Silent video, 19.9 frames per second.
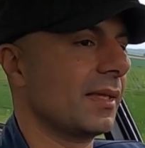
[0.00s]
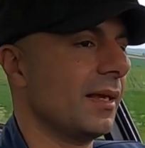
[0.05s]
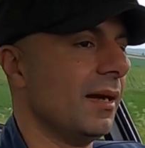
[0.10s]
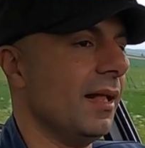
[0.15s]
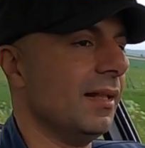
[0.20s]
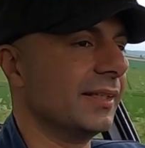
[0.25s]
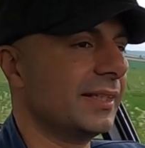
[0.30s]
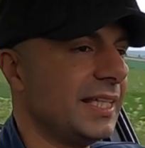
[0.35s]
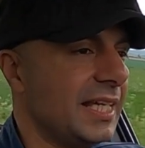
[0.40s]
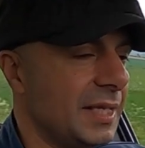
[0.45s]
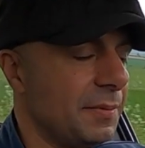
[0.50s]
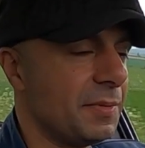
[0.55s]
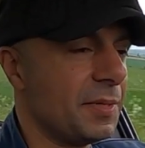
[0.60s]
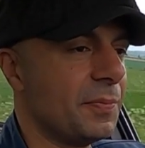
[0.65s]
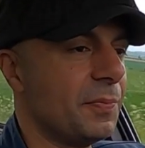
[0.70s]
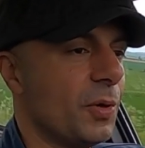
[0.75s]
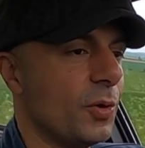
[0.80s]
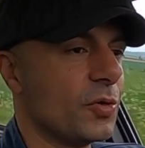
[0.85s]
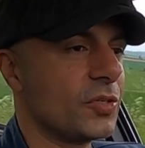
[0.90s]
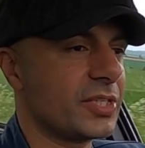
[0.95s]
I'll keep you
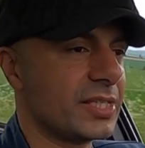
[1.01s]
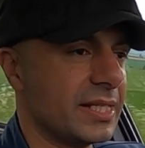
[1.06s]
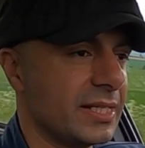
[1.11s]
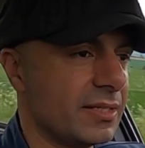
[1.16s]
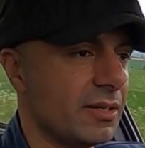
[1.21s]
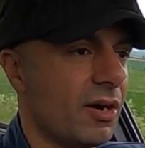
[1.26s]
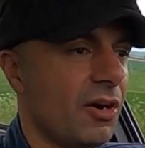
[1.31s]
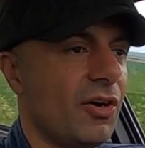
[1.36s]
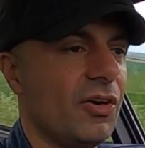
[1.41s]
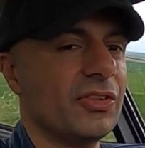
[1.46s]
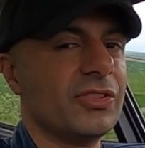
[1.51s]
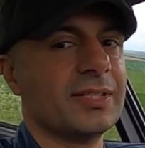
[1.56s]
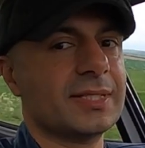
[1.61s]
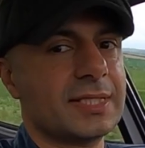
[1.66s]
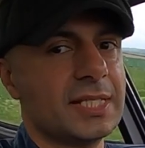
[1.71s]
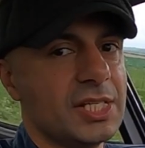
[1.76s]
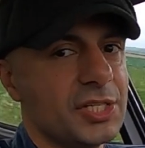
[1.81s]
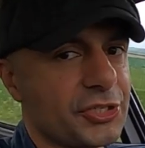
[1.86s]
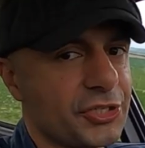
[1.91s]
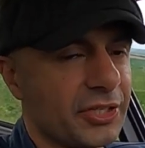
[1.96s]
posted on the
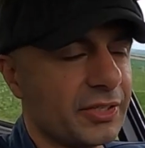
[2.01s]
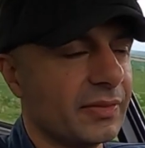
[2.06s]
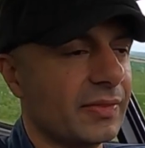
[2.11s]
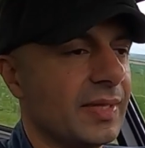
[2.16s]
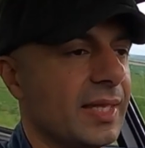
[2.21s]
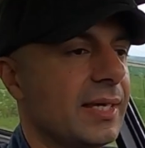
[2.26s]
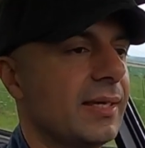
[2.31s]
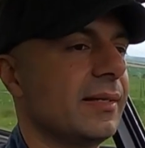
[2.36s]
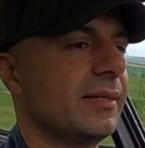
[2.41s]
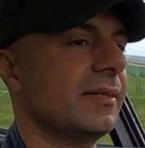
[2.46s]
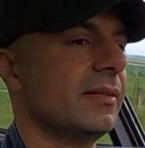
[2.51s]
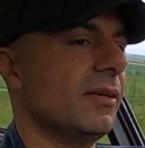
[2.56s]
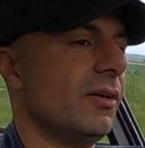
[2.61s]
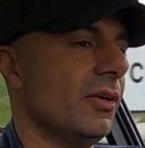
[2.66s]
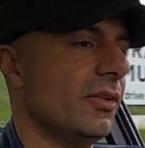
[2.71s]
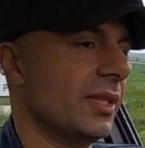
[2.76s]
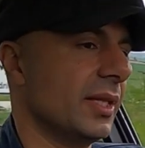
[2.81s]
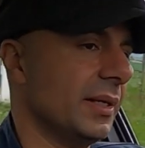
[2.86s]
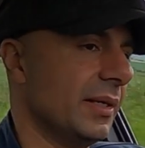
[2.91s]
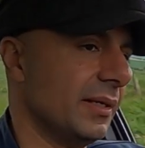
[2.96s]
t-shirt thing,
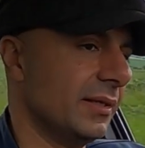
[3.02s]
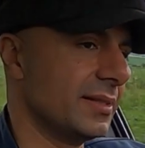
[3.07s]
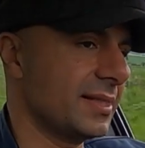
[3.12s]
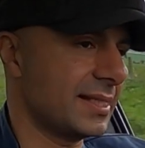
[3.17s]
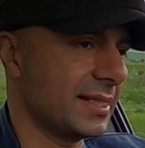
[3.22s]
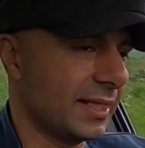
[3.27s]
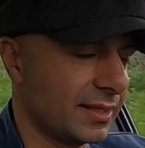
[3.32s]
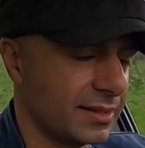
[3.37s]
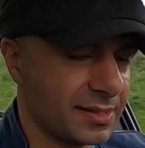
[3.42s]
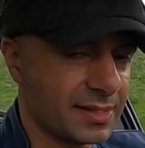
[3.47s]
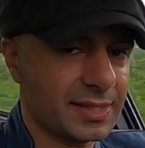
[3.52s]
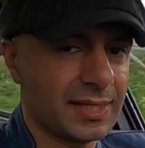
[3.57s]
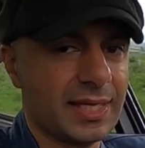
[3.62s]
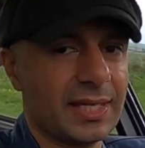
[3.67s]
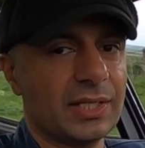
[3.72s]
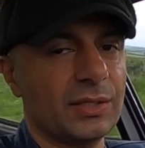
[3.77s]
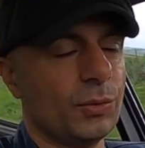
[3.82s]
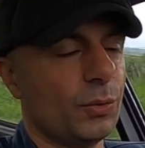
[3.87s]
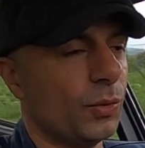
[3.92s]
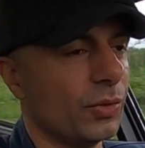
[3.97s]
on the stickers
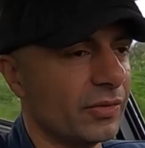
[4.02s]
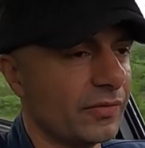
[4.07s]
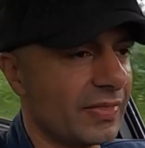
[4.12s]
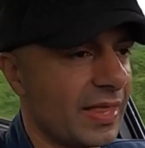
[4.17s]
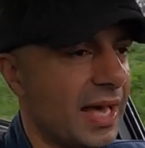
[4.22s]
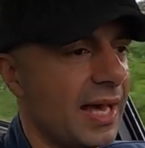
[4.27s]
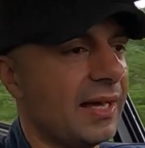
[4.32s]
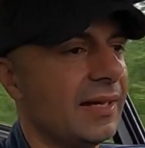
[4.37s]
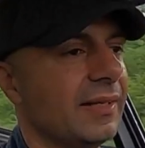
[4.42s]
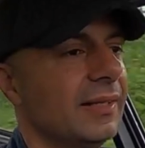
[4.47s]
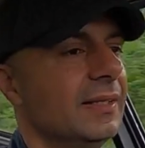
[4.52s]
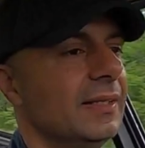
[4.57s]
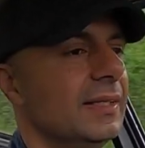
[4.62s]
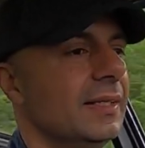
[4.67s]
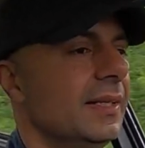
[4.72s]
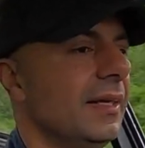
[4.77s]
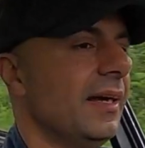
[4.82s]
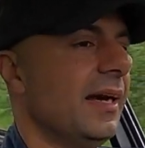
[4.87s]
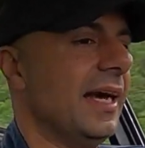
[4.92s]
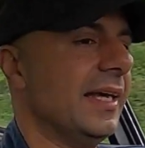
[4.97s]
thing, all of that,
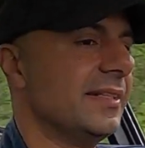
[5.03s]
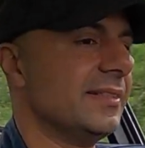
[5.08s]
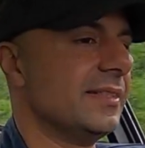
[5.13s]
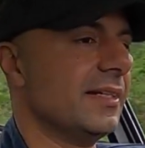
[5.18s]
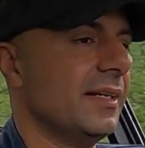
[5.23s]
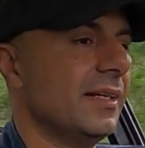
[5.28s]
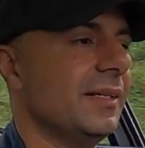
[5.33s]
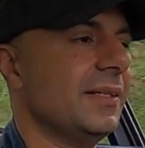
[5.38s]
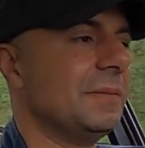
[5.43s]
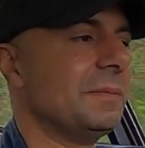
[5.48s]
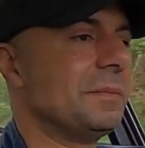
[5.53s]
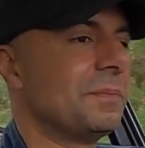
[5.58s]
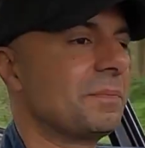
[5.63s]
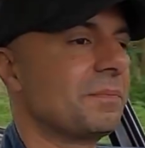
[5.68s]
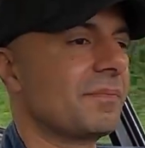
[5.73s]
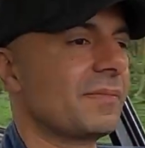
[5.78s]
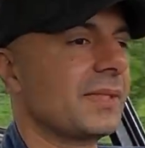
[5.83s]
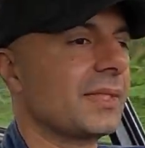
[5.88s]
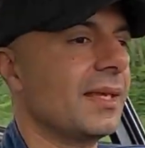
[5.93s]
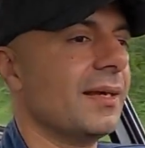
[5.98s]
and
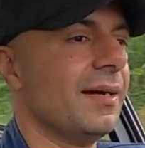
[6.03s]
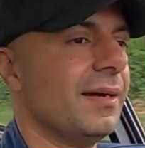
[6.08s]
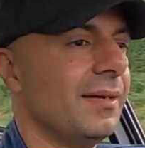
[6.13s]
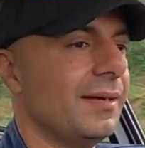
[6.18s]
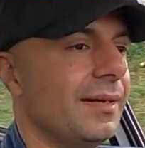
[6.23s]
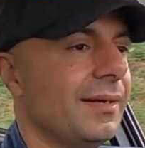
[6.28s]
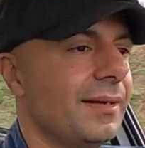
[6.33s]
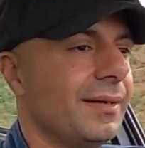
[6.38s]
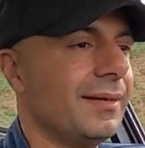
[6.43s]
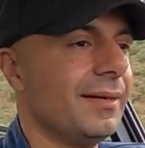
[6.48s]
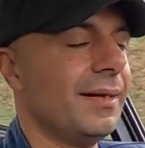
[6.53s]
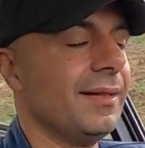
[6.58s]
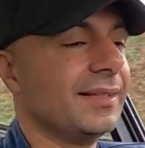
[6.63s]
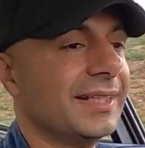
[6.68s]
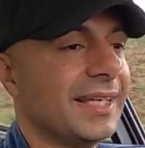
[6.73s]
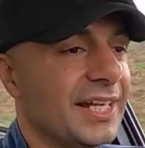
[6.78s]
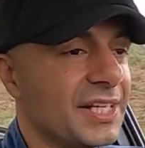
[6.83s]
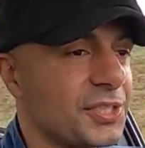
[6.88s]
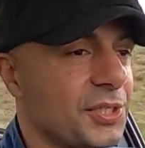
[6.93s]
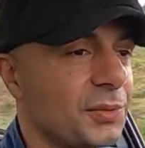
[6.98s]
I'll
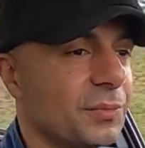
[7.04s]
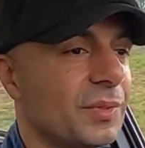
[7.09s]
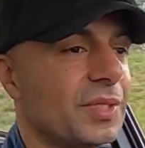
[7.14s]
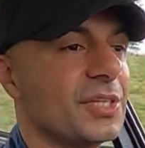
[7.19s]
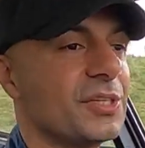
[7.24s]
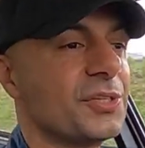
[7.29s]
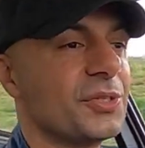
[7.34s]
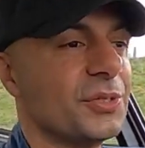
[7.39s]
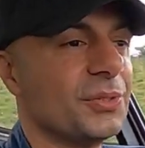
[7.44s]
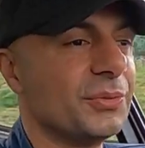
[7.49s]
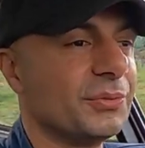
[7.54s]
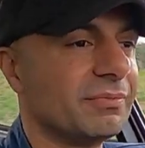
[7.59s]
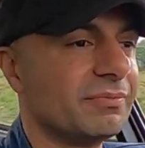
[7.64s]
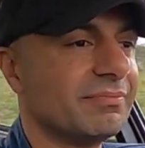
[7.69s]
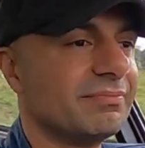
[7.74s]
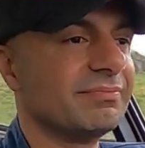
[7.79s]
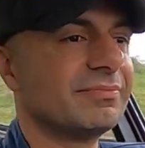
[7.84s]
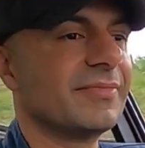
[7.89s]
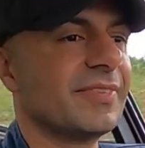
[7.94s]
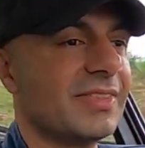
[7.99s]
catch up with you soon.
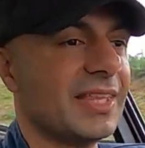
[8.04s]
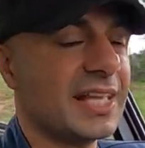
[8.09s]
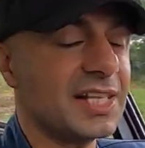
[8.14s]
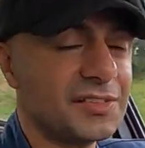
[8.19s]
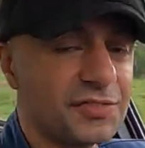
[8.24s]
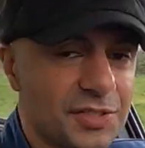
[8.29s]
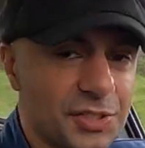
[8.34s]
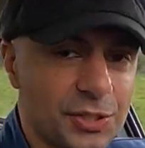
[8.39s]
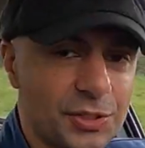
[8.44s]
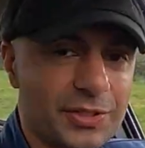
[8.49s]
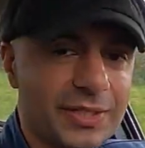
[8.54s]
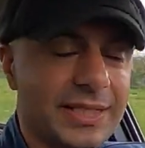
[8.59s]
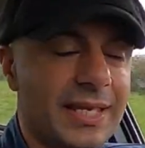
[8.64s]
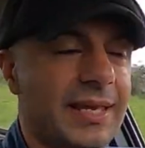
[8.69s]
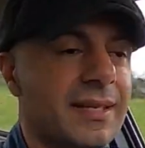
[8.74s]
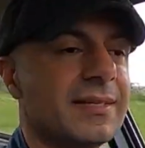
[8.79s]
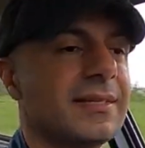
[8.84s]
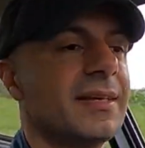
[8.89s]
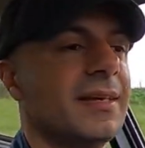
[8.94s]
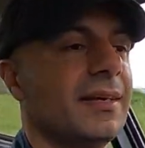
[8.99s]
Thanks for tuning
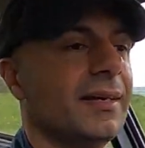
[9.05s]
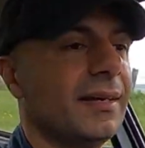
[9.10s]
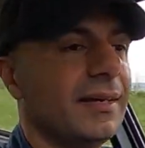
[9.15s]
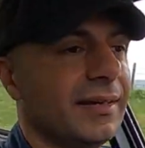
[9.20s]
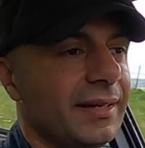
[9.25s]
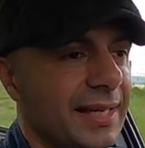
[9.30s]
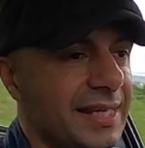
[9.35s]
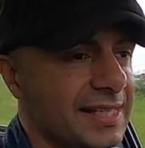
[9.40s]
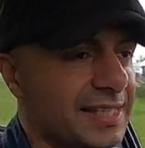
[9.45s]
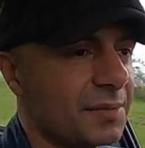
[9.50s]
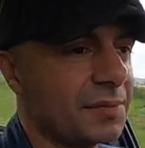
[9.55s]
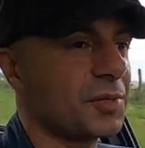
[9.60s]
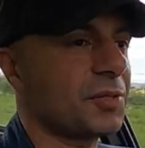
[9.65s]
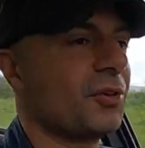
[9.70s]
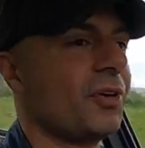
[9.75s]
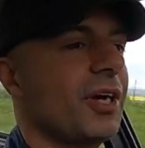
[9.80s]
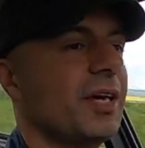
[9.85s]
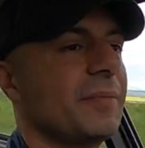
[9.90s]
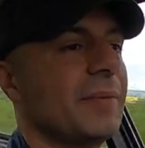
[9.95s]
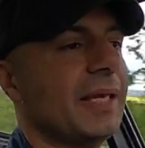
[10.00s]
in. Hit
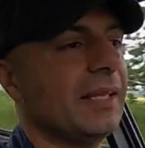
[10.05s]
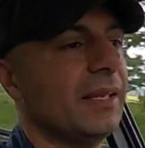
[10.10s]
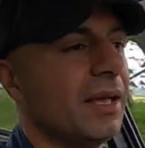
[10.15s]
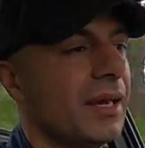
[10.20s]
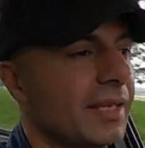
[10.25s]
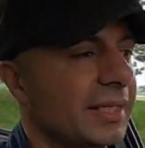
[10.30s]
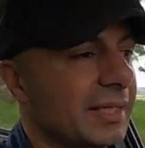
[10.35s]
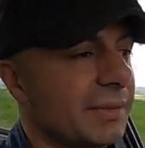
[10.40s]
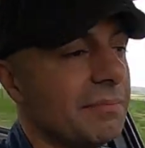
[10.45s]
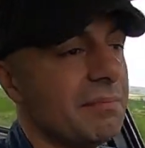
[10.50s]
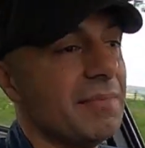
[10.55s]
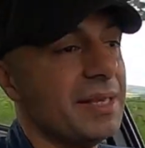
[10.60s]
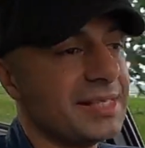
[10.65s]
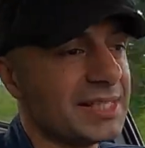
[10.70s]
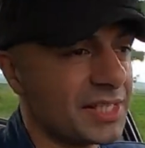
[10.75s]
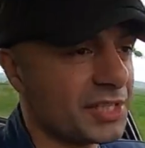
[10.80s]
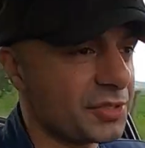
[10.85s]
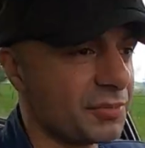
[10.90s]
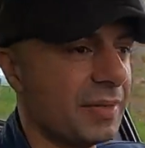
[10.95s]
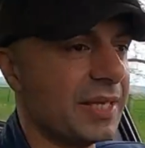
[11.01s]
subscribe, hit like,
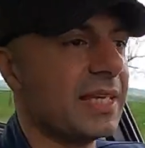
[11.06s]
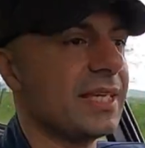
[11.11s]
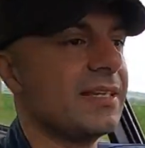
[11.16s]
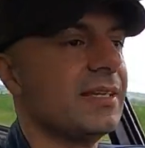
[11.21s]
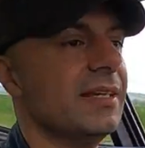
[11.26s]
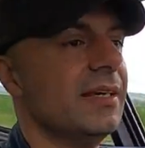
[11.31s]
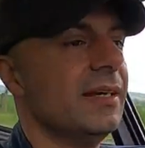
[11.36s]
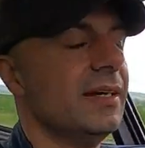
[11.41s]
message me.